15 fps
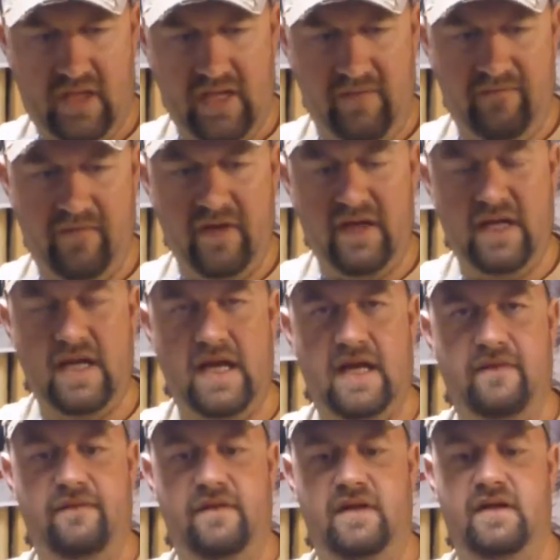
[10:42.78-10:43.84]
I'm very
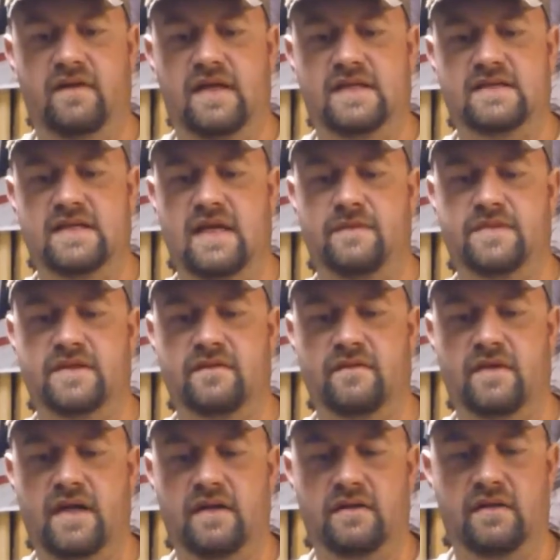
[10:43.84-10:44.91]
confident in that Samson
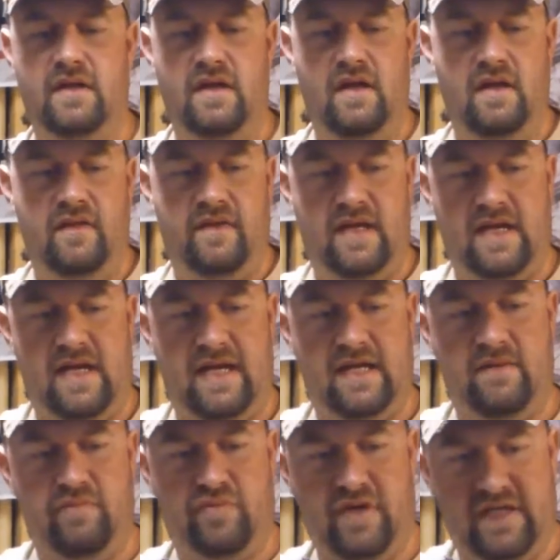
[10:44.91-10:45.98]
rail that I
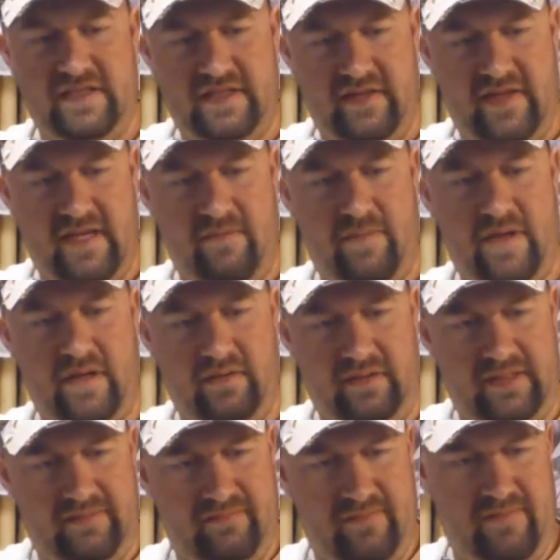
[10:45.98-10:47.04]
can press on that barrel,
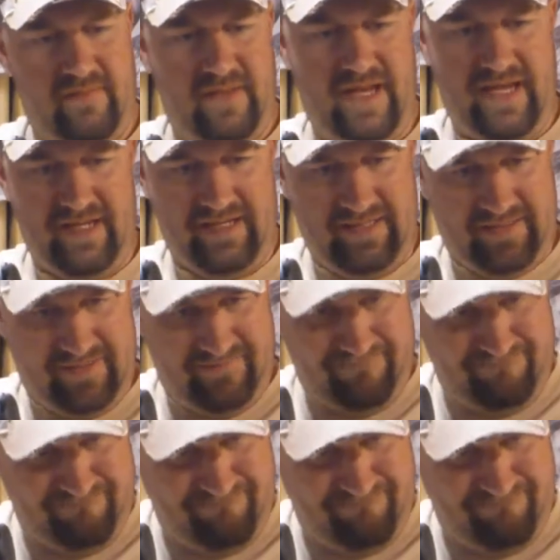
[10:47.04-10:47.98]
and man, it's,